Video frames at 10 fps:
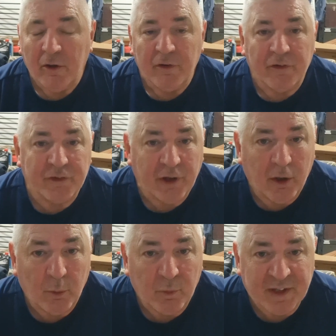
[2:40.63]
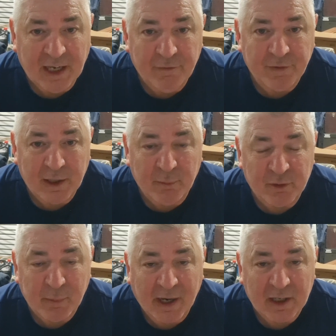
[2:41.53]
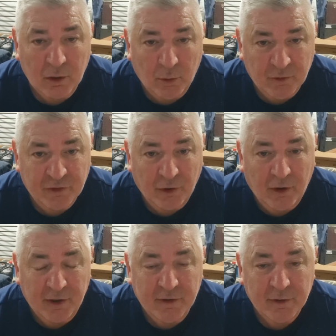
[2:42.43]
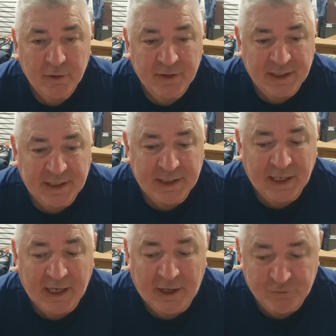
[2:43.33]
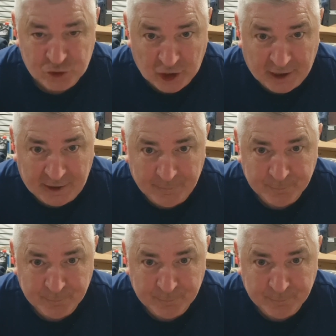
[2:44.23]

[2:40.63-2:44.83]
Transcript: So the FE was made alongside the FJ